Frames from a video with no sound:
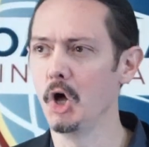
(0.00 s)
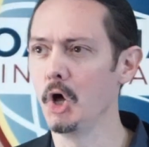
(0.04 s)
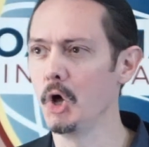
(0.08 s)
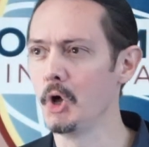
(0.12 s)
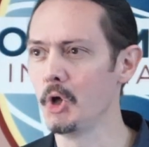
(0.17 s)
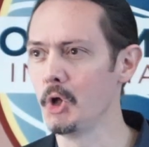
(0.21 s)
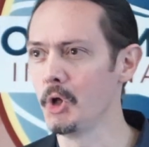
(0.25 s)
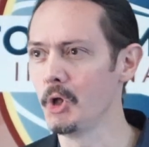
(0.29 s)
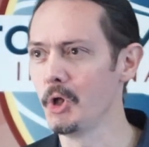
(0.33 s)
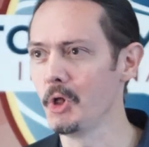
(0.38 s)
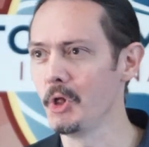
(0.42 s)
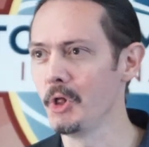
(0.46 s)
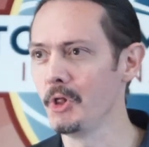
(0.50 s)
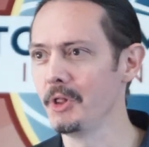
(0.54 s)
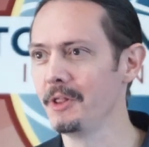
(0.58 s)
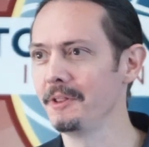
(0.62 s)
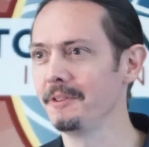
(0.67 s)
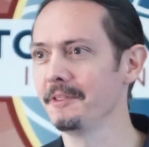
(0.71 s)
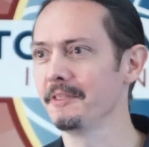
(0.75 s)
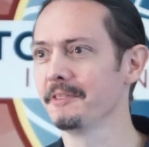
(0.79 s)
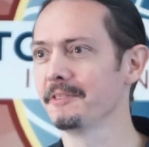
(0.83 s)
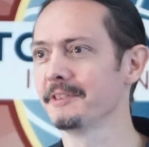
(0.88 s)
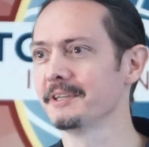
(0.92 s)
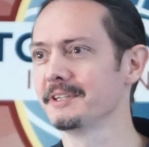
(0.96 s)

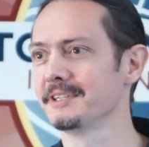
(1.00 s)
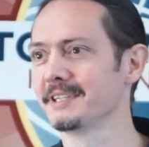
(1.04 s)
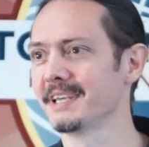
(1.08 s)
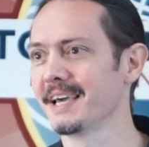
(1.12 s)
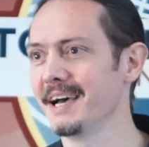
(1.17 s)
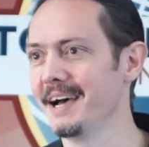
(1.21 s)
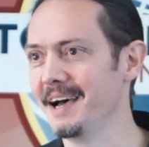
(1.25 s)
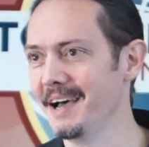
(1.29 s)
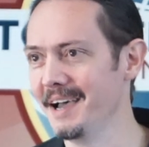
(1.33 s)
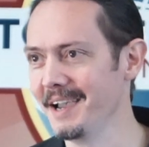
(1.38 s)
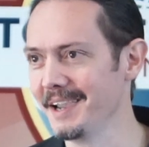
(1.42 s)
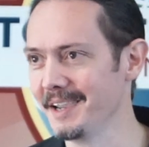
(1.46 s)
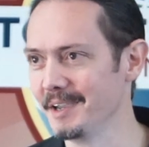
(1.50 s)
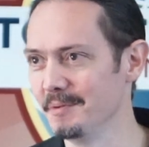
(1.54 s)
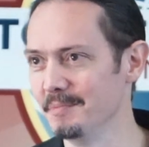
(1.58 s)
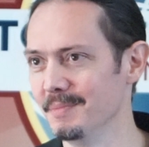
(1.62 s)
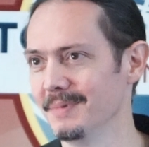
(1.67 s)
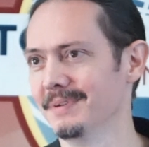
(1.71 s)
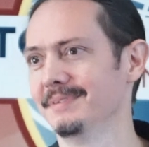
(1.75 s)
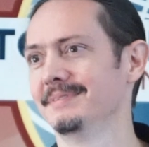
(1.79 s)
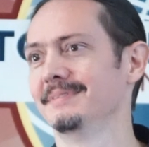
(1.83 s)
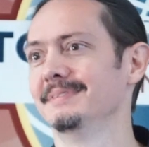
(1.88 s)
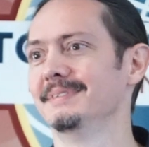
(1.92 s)
All the time.